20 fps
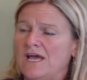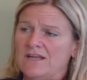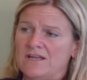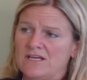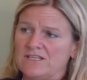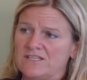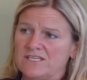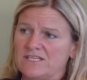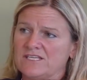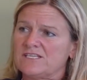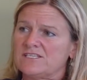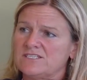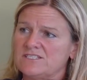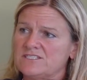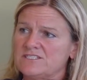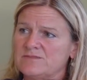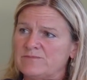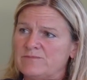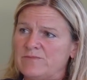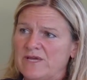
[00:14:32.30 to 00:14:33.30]
And I think it
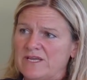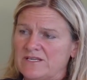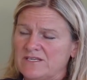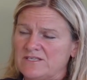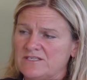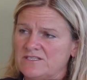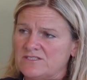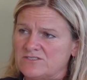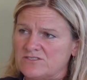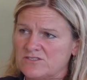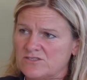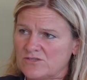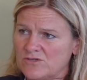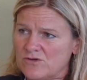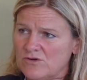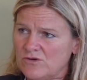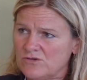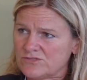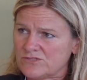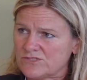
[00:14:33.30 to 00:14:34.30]
is embedded into the
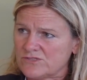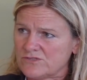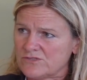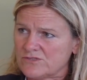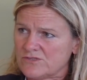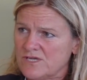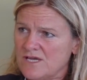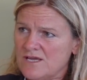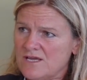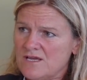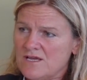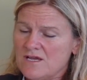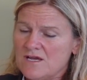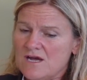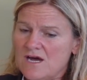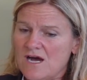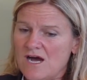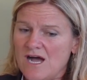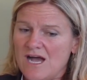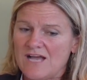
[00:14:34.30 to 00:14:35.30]
culture.
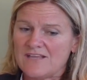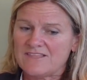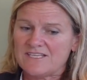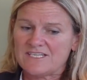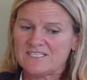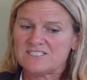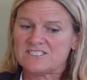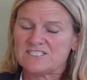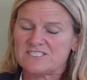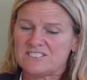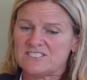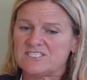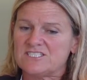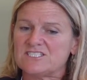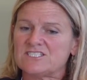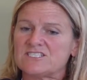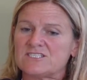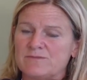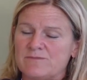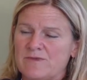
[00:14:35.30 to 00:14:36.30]
I think it's
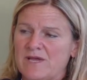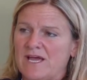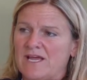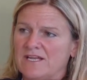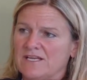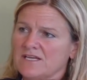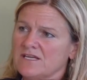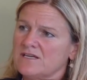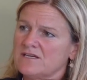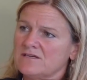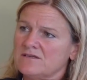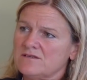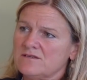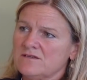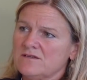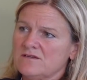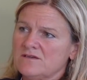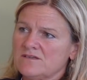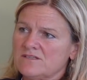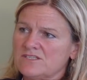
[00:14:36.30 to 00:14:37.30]
systematic,
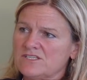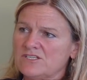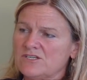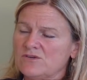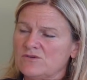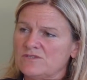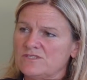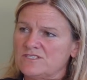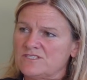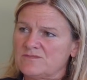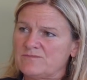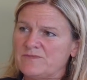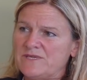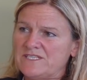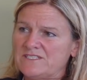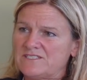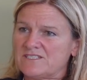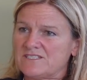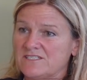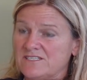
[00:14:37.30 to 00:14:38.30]
and it's
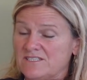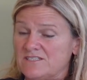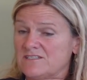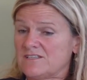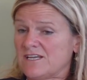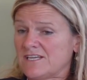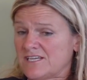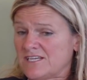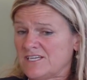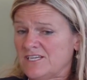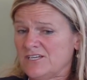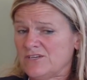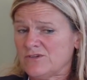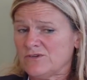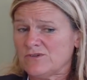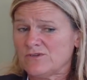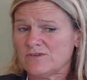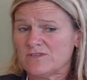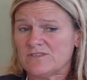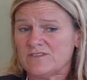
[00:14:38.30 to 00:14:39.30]
basically like
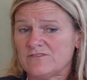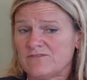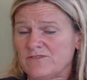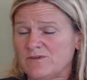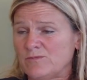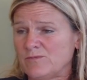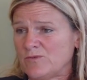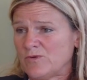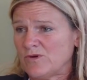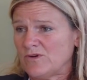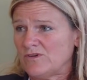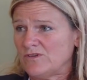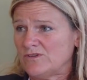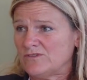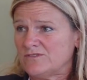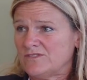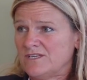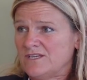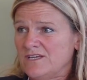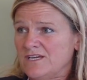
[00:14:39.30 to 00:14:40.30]
here in the film
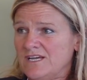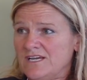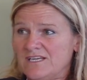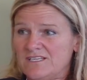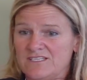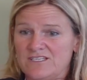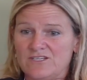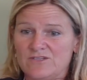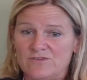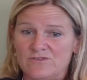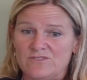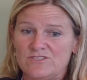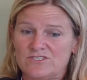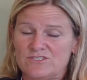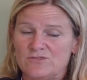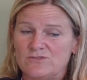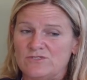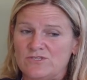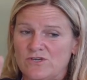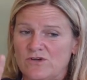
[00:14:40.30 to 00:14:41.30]
world, the
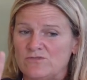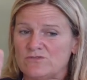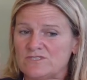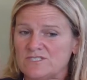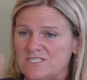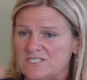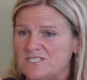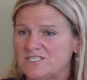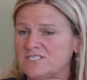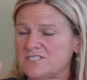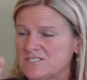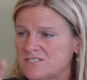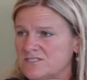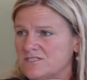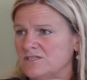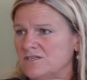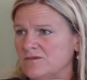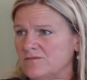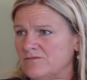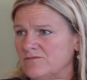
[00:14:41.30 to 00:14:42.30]
studio
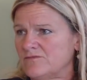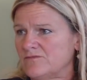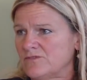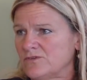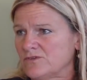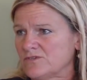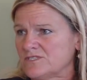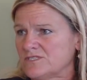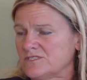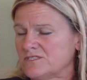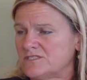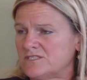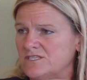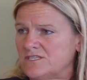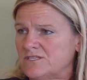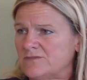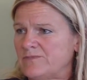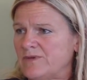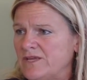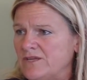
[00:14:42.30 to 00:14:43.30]
system versus the
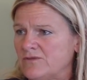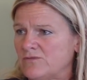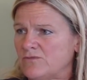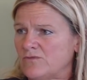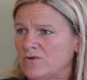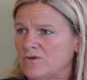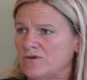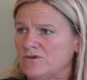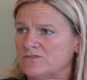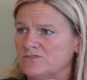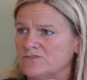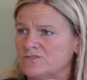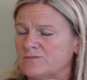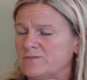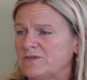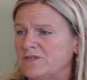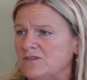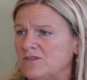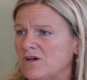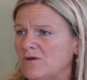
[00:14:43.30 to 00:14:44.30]
independent world, there's
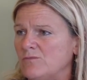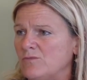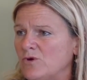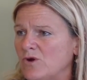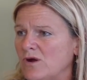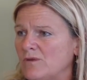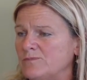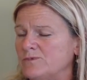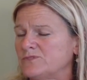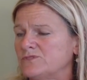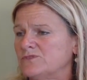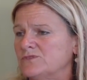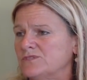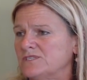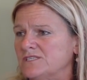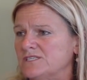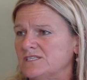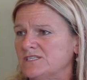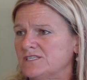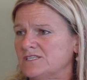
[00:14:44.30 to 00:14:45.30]
been a lot more
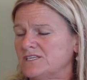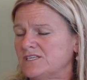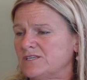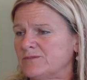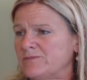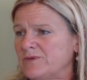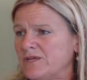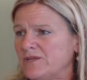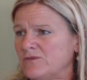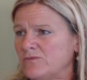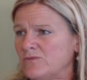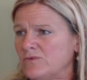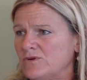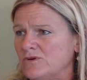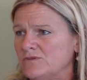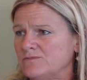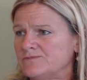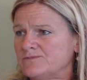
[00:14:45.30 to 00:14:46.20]
opportunity in the independent world.